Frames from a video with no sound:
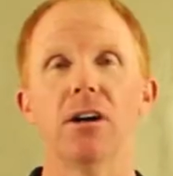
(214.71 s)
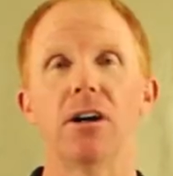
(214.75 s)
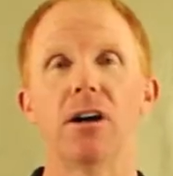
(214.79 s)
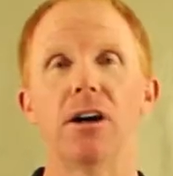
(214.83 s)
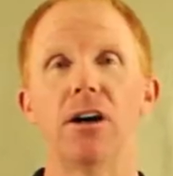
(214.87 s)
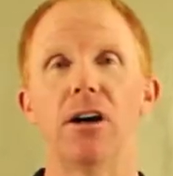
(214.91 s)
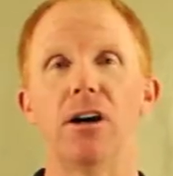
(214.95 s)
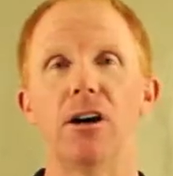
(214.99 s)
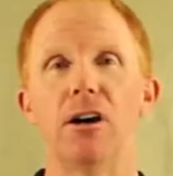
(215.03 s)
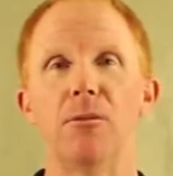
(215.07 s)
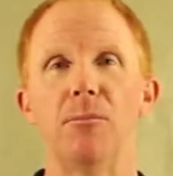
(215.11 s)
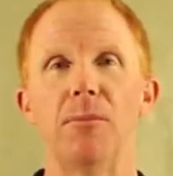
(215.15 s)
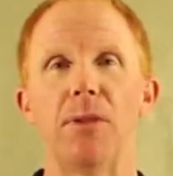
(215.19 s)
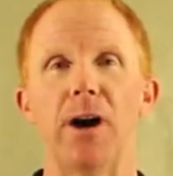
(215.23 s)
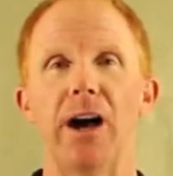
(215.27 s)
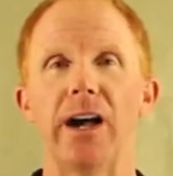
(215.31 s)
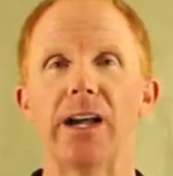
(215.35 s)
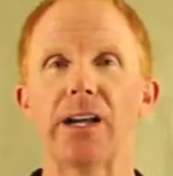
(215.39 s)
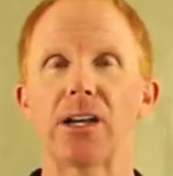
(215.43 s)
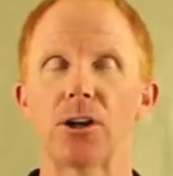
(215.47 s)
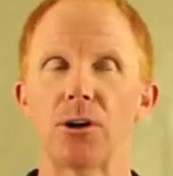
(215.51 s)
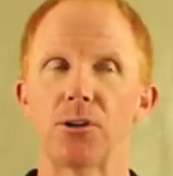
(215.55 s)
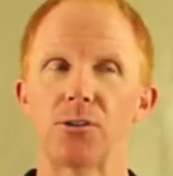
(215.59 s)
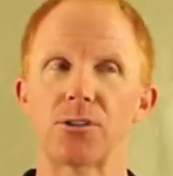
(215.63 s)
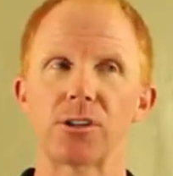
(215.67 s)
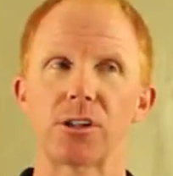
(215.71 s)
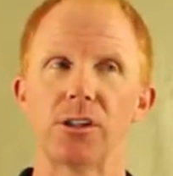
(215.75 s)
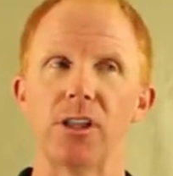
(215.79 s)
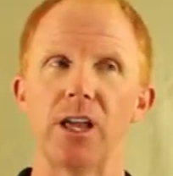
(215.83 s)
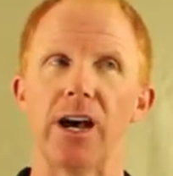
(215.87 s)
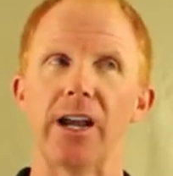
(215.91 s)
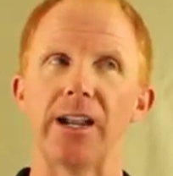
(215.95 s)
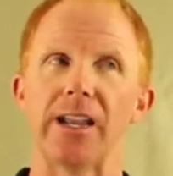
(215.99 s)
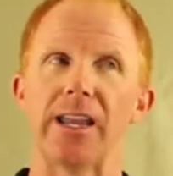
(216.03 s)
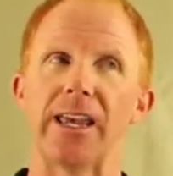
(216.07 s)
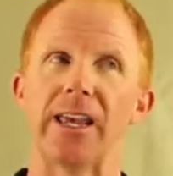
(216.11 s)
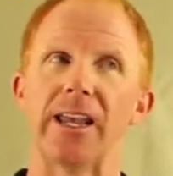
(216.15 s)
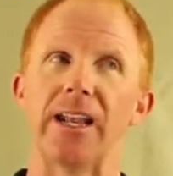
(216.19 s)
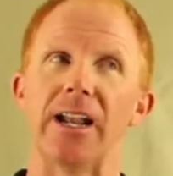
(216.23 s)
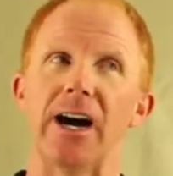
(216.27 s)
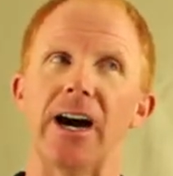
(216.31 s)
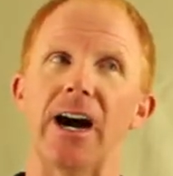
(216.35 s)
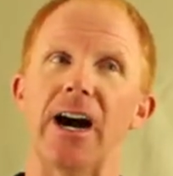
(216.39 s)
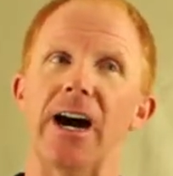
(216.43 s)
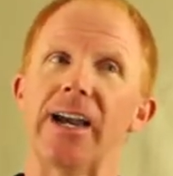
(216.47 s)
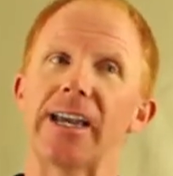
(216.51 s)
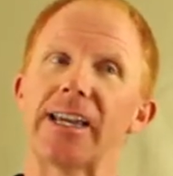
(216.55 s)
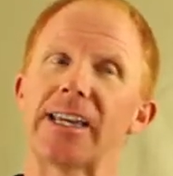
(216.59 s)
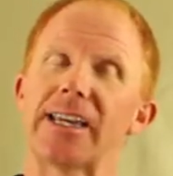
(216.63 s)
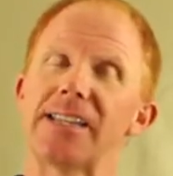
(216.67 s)
I coach a lot, and
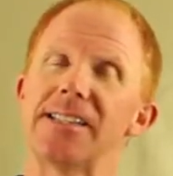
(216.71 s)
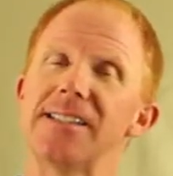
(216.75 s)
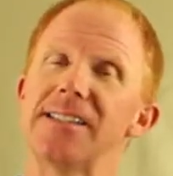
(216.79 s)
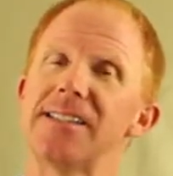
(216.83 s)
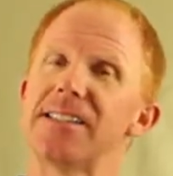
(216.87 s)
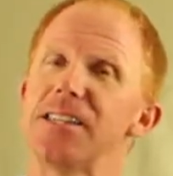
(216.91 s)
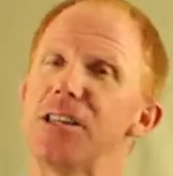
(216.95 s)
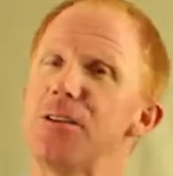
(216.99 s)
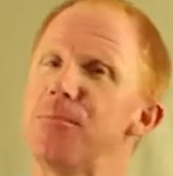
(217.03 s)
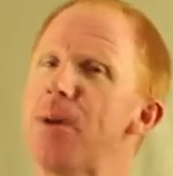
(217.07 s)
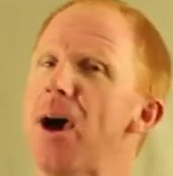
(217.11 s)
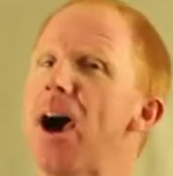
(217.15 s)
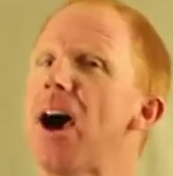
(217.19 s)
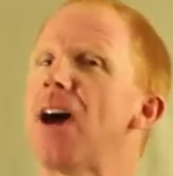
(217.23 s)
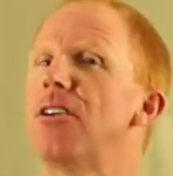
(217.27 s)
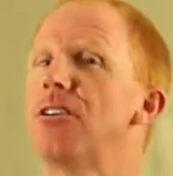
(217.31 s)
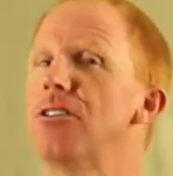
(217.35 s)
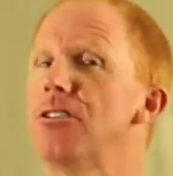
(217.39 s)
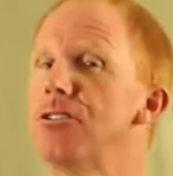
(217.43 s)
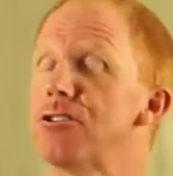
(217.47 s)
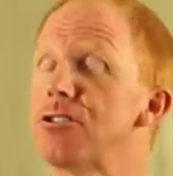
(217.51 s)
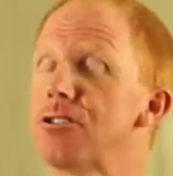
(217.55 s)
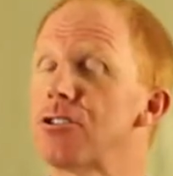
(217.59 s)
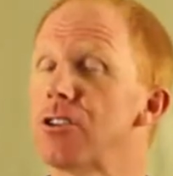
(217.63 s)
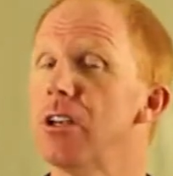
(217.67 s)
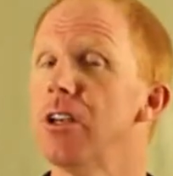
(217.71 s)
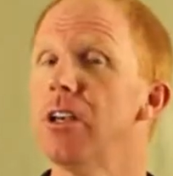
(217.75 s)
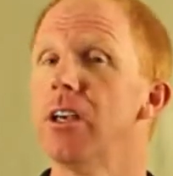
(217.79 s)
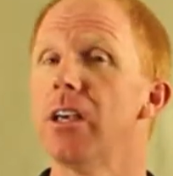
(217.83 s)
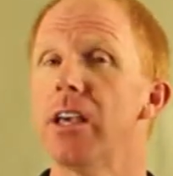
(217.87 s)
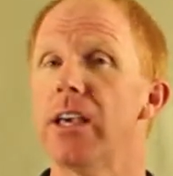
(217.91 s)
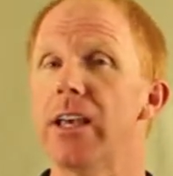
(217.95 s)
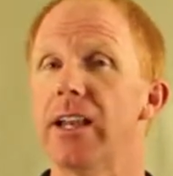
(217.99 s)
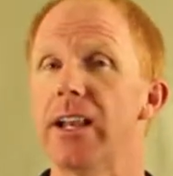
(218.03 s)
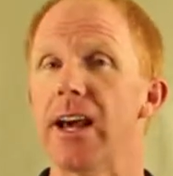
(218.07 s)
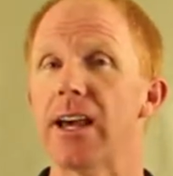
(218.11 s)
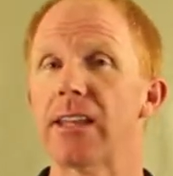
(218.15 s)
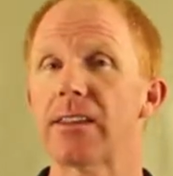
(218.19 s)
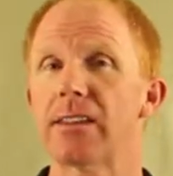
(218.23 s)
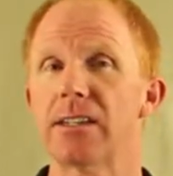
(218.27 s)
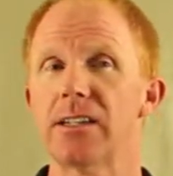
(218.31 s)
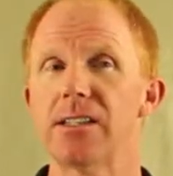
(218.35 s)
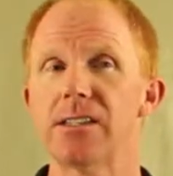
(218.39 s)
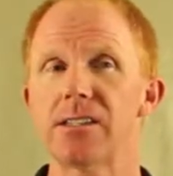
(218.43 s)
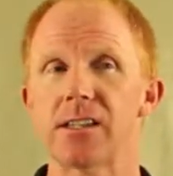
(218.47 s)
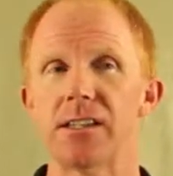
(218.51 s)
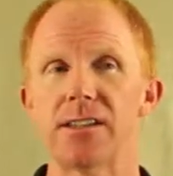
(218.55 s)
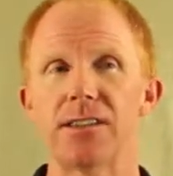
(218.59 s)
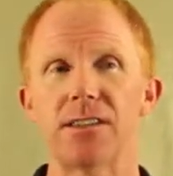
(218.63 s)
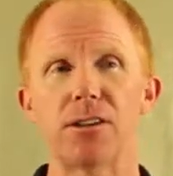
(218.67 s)
I can see patterns in
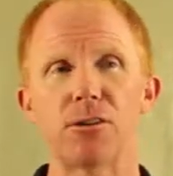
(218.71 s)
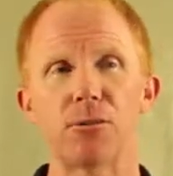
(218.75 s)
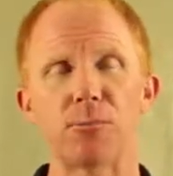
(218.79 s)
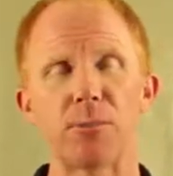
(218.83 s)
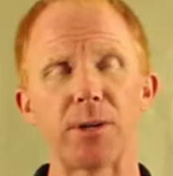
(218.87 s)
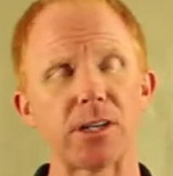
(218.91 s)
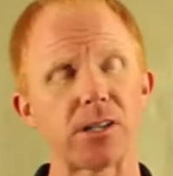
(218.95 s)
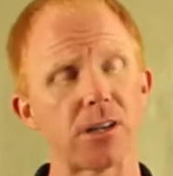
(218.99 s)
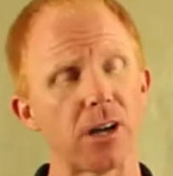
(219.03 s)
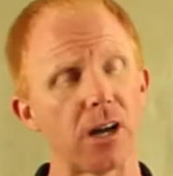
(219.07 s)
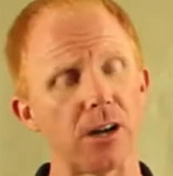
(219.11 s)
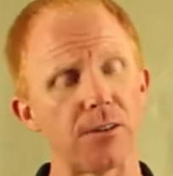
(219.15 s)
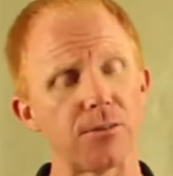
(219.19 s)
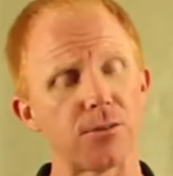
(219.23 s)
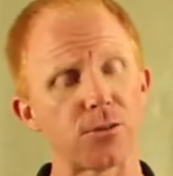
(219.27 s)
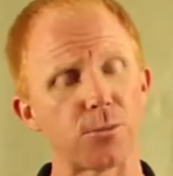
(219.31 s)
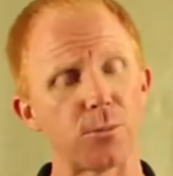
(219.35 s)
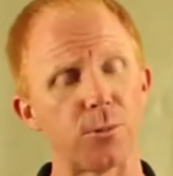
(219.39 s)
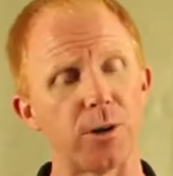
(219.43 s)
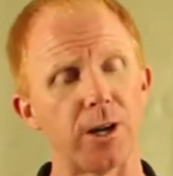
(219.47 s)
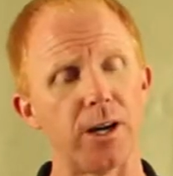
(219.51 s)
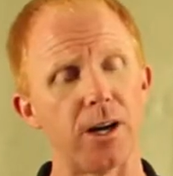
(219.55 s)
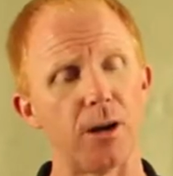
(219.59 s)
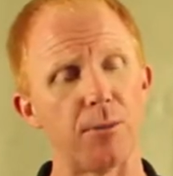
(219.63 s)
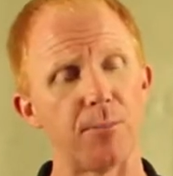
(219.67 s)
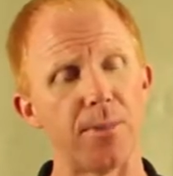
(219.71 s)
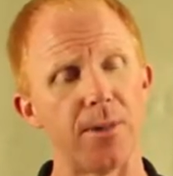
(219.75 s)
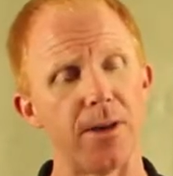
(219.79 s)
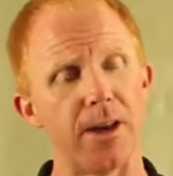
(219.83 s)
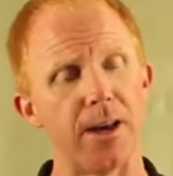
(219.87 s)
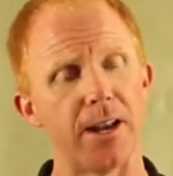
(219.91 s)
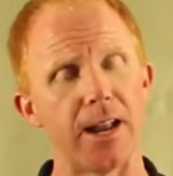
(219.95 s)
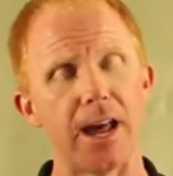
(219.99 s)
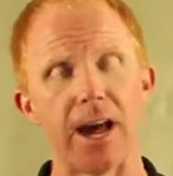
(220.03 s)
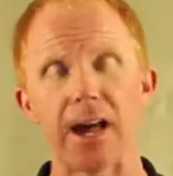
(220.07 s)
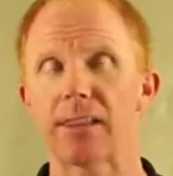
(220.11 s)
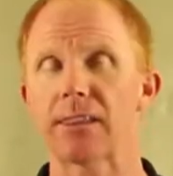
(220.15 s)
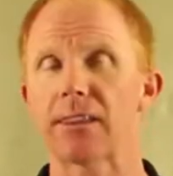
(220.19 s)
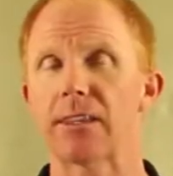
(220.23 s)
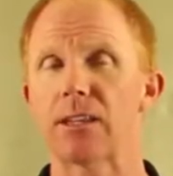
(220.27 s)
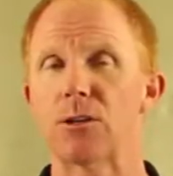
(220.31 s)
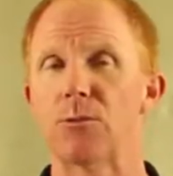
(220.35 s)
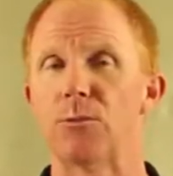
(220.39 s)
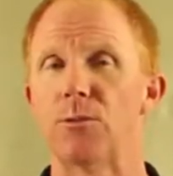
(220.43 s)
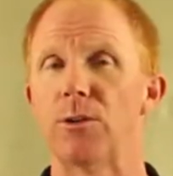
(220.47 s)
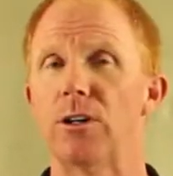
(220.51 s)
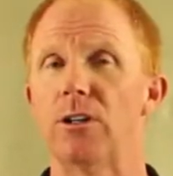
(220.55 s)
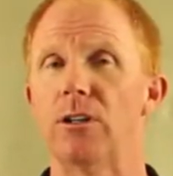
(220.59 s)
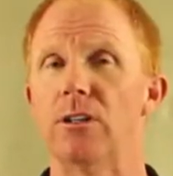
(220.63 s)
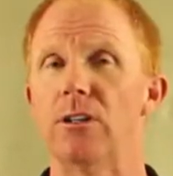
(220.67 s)
athletes, and there will be times when an athlete
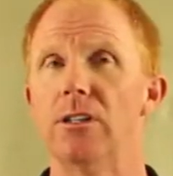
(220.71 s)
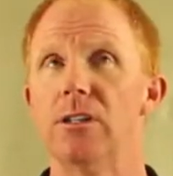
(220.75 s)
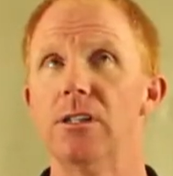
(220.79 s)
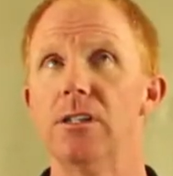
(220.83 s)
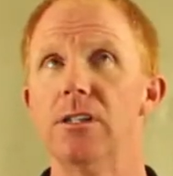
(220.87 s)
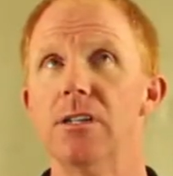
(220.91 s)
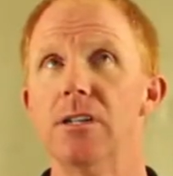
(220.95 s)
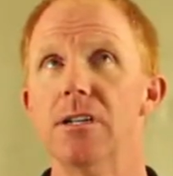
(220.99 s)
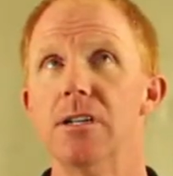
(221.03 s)
will